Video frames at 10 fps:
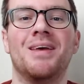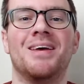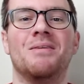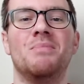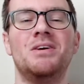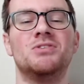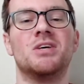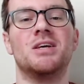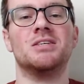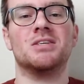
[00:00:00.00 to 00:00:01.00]
it means
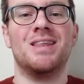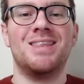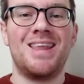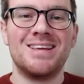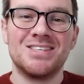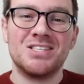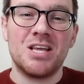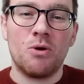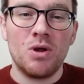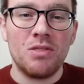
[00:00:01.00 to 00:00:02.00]
it is
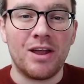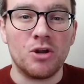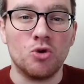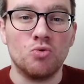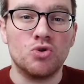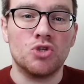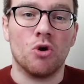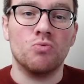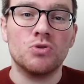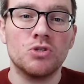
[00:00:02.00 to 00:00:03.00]
necessary that you
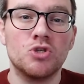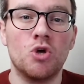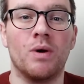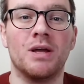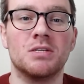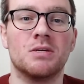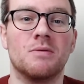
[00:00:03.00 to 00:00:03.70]
don't do it.